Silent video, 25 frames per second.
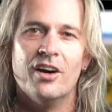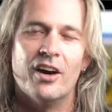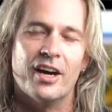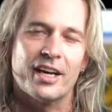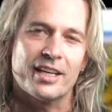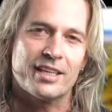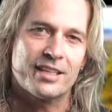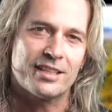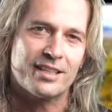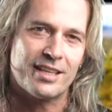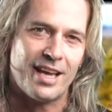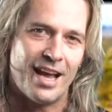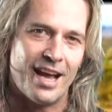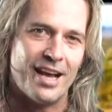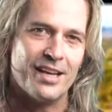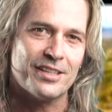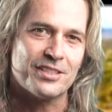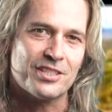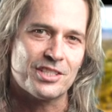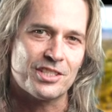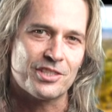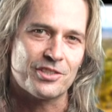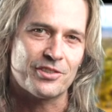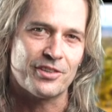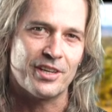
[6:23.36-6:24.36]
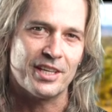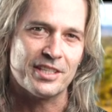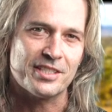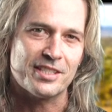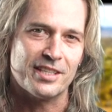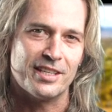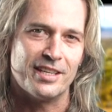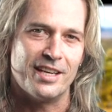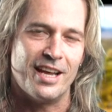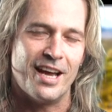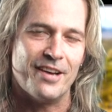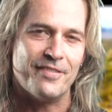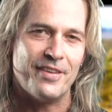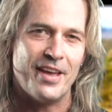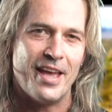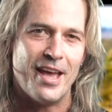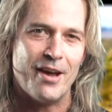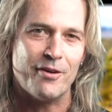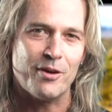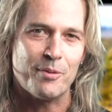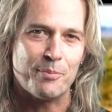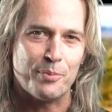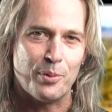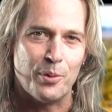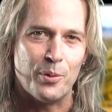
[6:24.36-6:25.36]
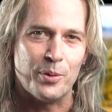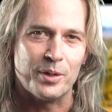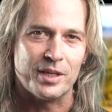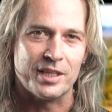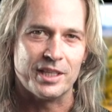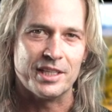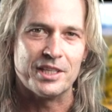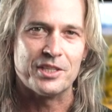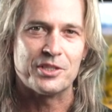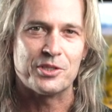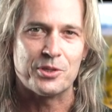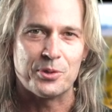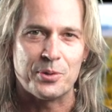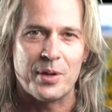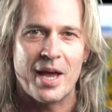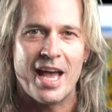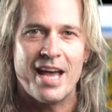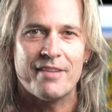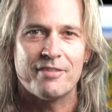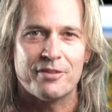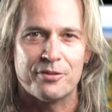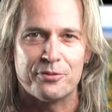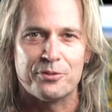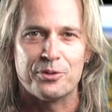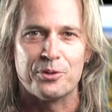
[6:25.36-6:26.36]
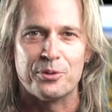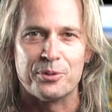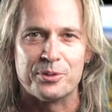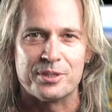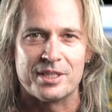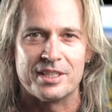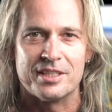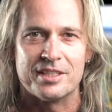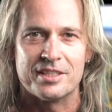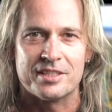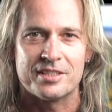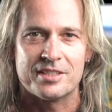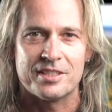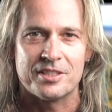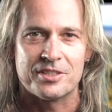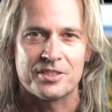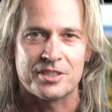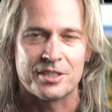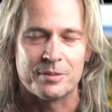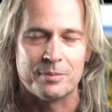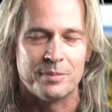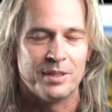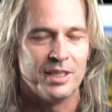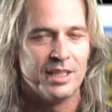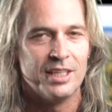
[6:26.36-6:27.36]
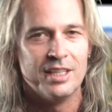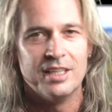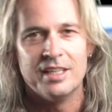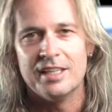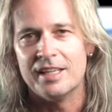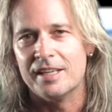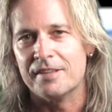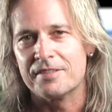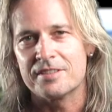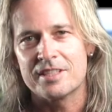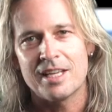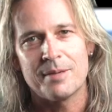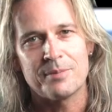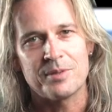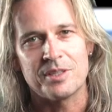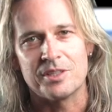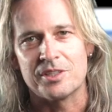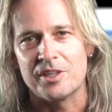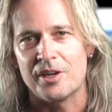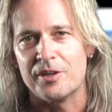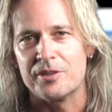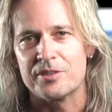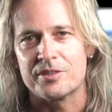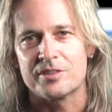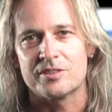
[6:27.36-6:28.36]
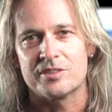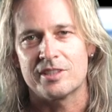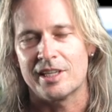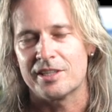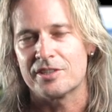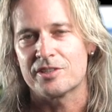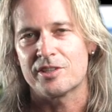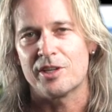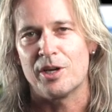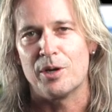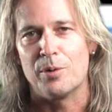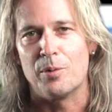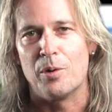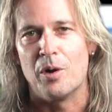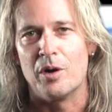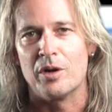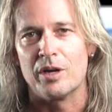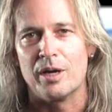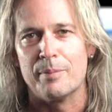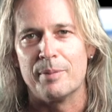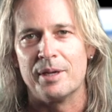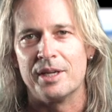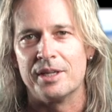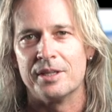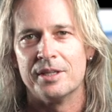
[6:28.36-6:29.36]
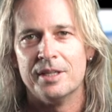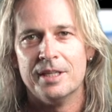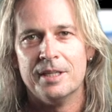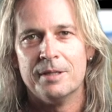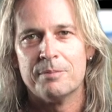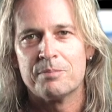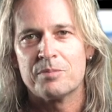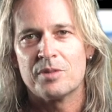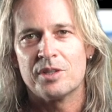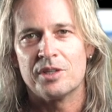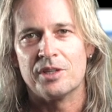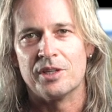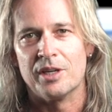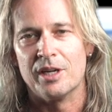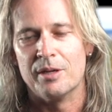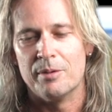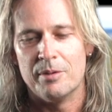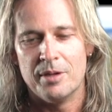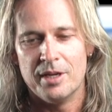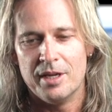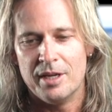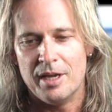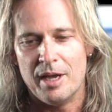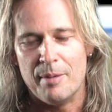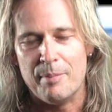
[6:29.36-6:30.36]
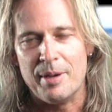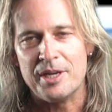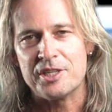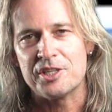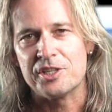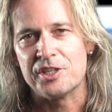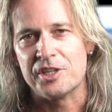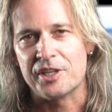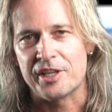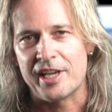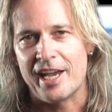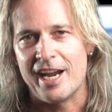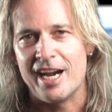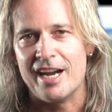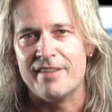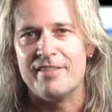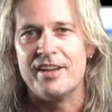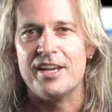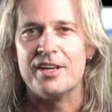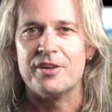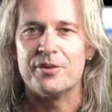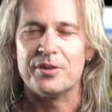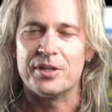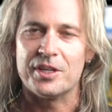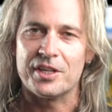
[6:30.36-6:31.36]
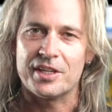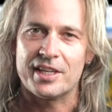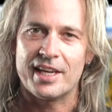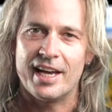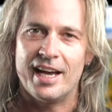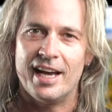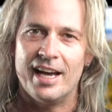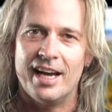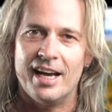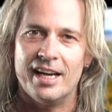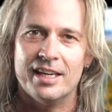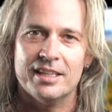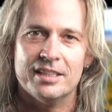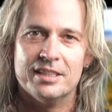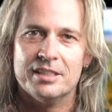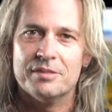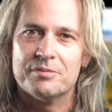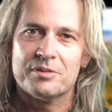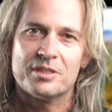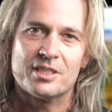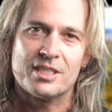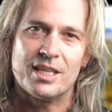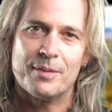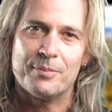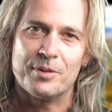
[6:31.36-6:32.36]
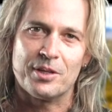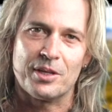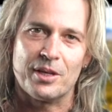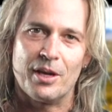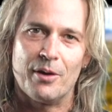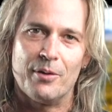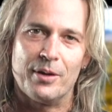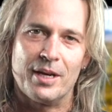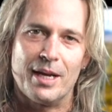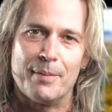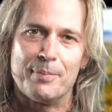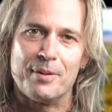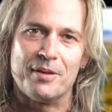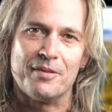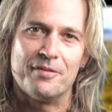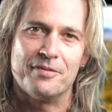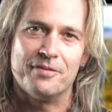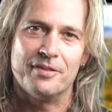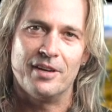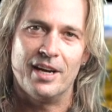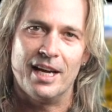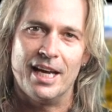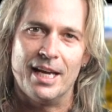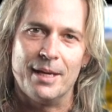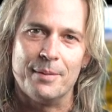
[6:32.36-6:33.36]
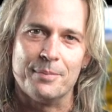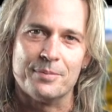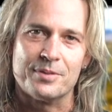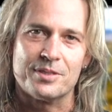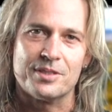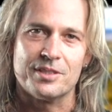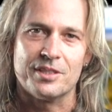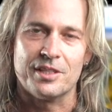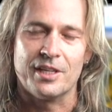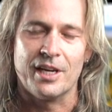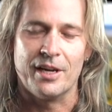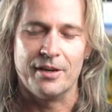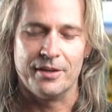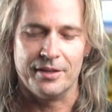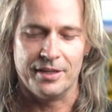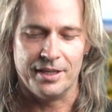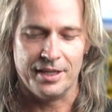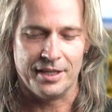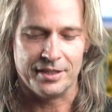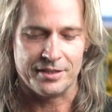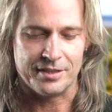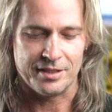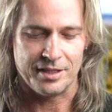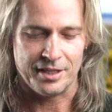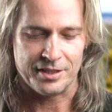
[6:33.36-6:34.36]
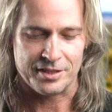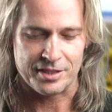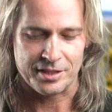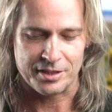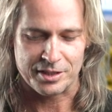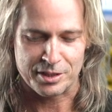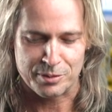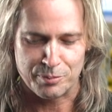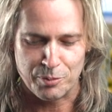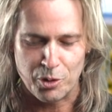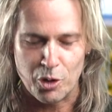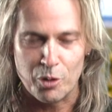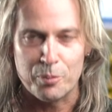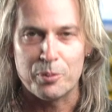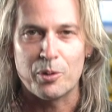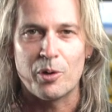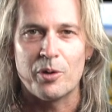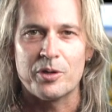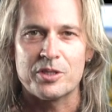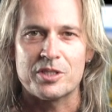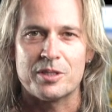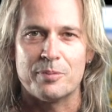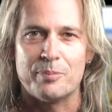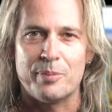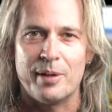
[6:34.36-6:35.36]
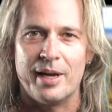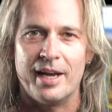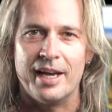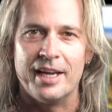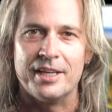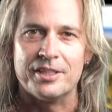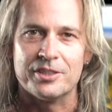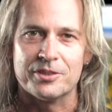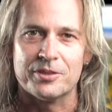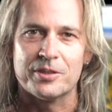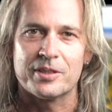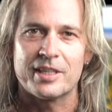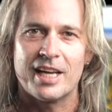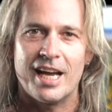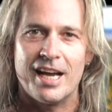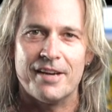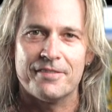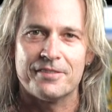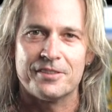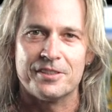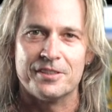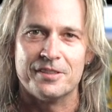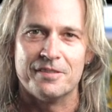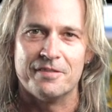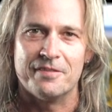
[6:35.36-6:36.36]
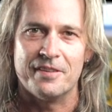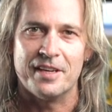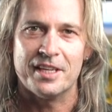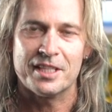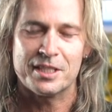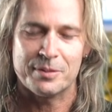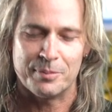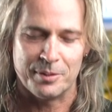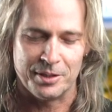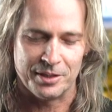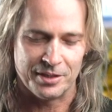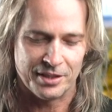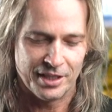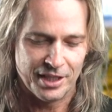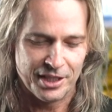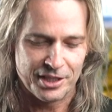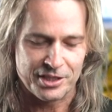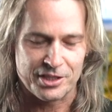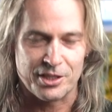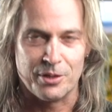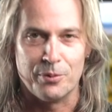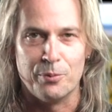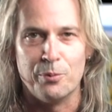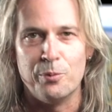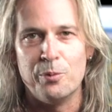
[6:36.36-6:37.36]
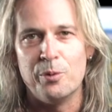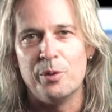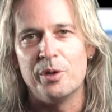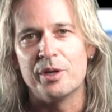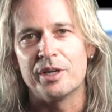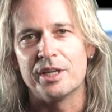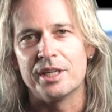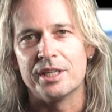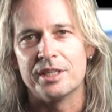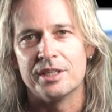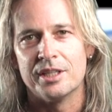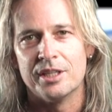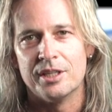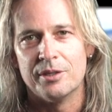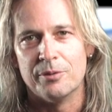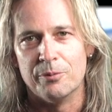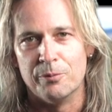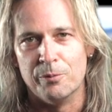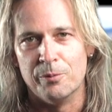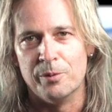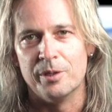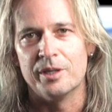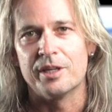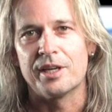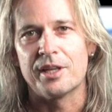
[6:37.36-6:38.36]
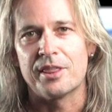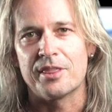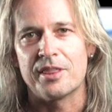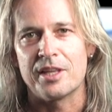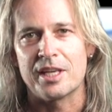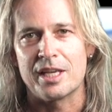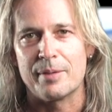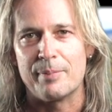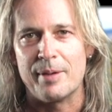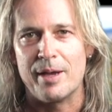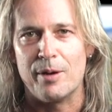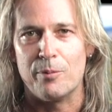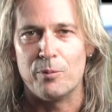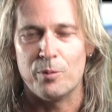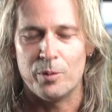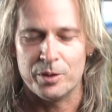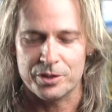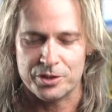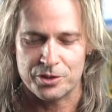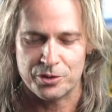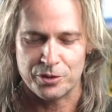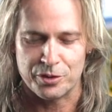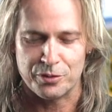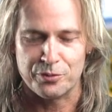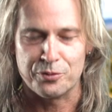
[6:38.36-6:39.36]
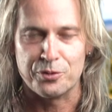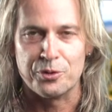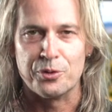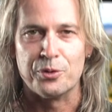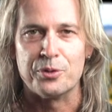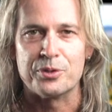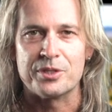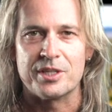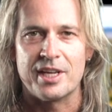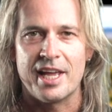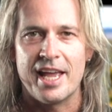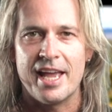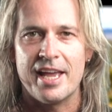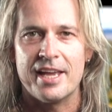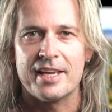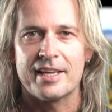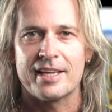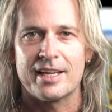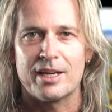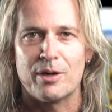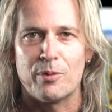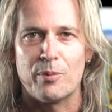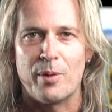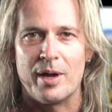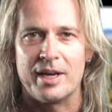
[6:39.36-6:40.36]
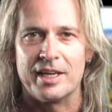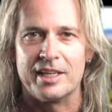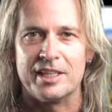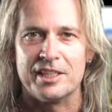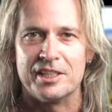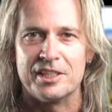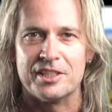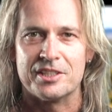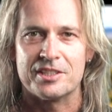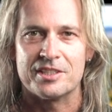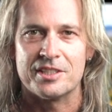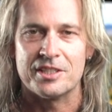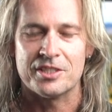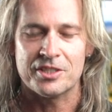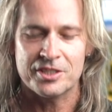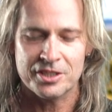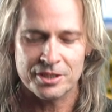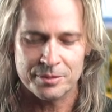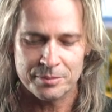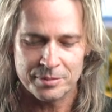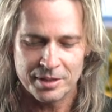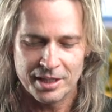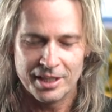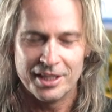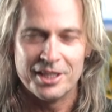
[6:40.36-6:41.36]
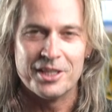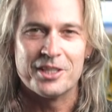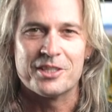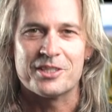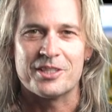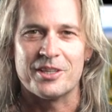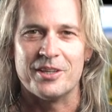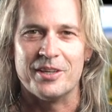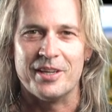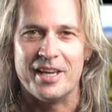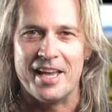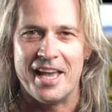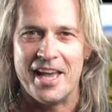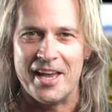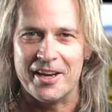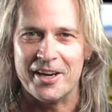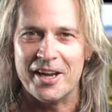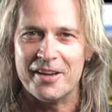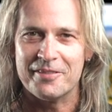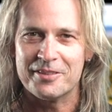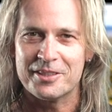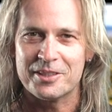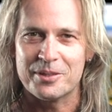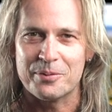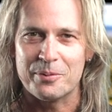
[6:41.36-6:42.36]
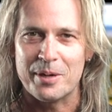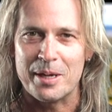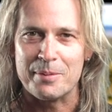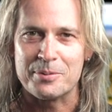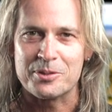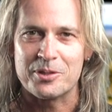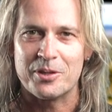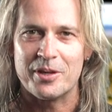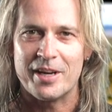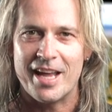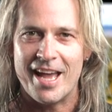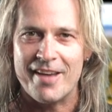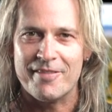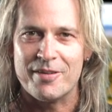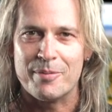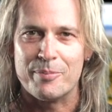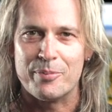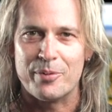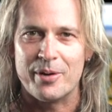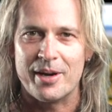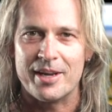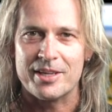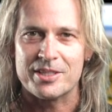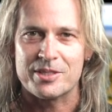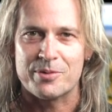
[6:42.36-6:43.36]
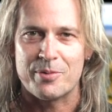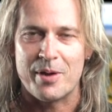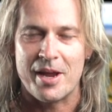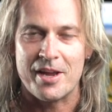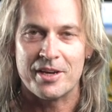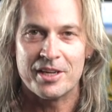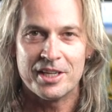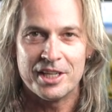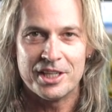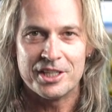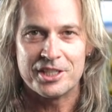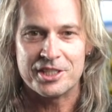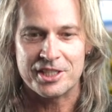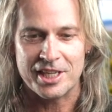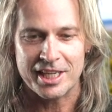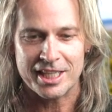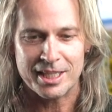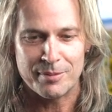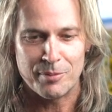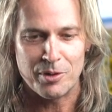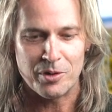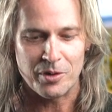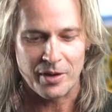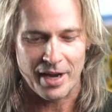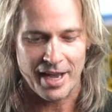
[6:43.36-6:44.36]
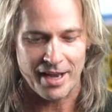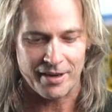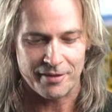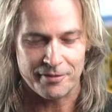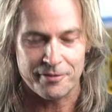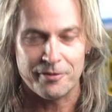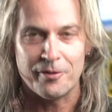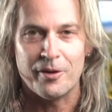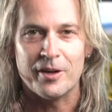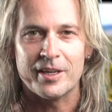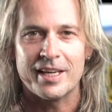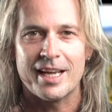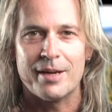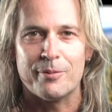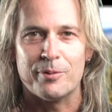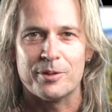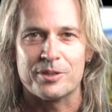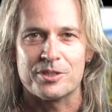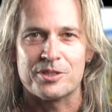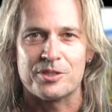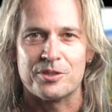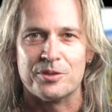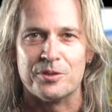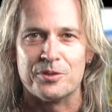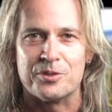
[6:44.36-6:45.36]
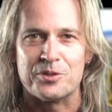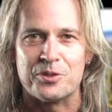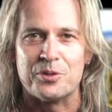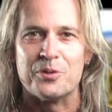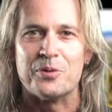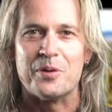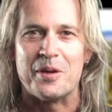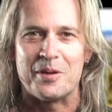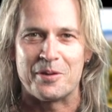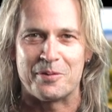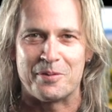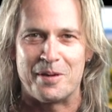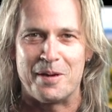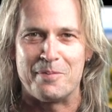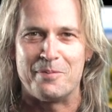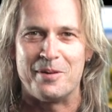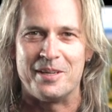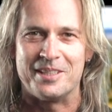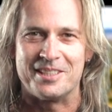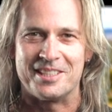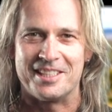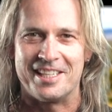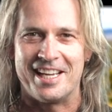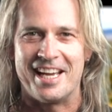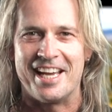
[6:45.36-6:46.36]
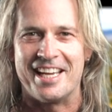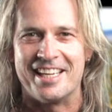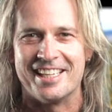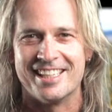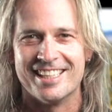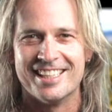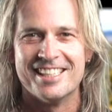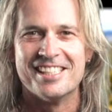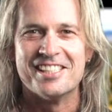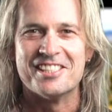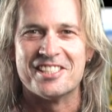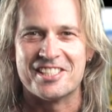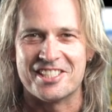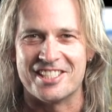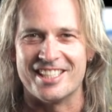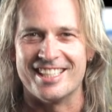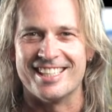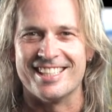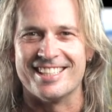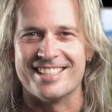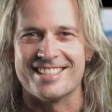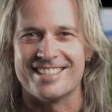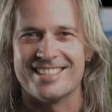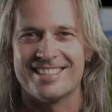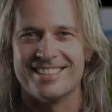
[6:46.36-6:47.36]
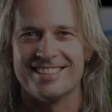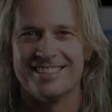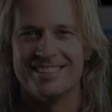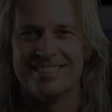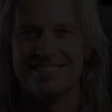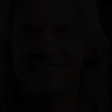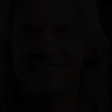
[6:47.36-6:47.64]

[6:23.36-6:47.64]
I can't stress enough how important it is to have a fuse in the system. If something does go wrong, I mean, you know, imagine your caravan or your car, something going up in flames, you know, it's a small price to pay to look after your investment. So really, really think about what sort of fuse and how you're going to run it in your system. So head over to the website, have a browse around, check them all out, find out what suits you, and grab one today. Cheers.